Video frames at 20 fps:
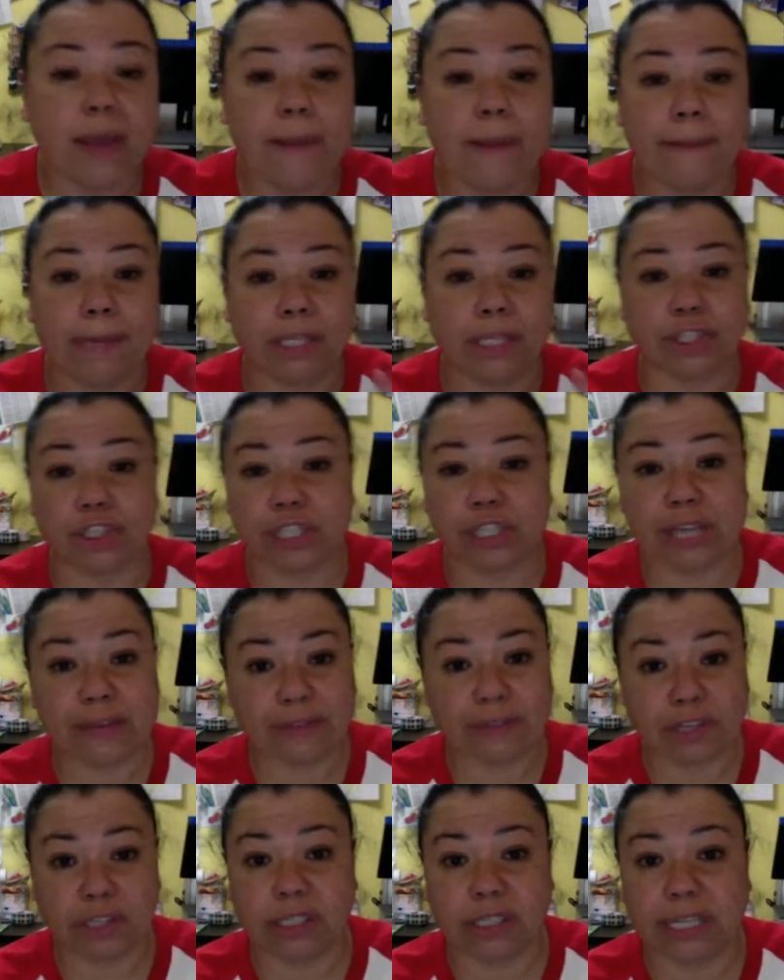Make sure you have
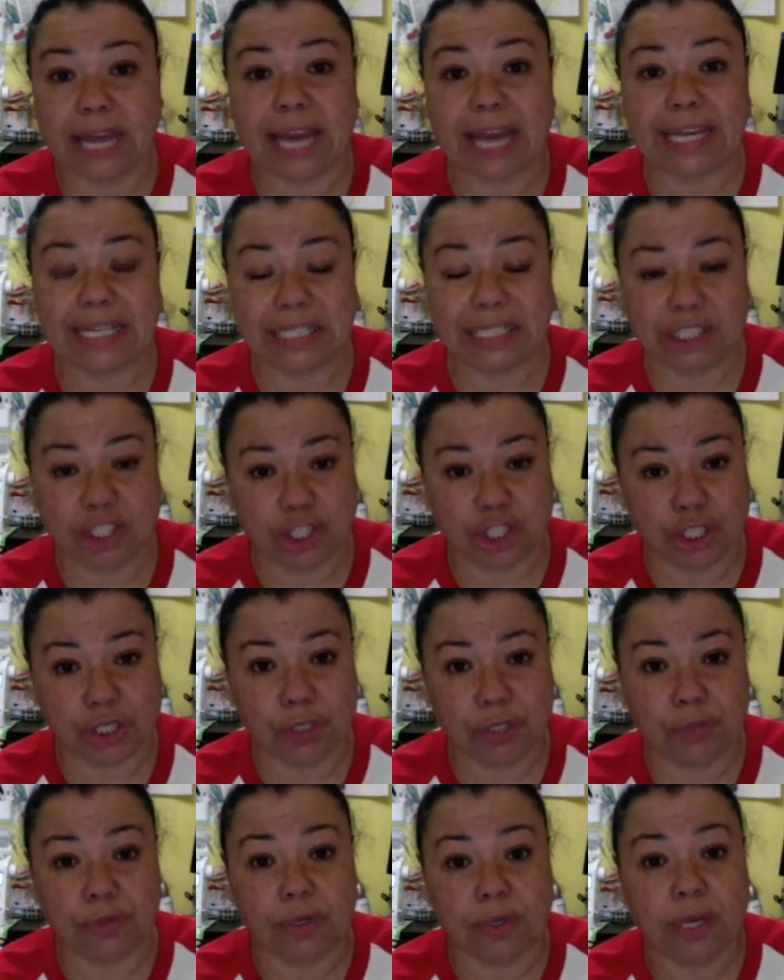good lighting
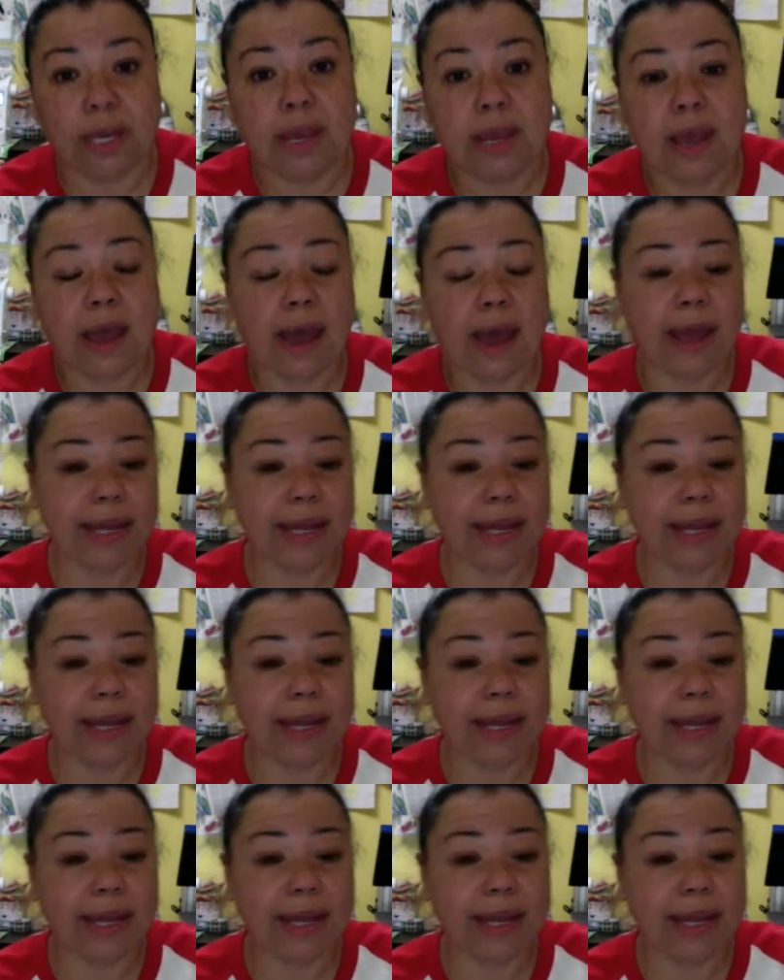too. I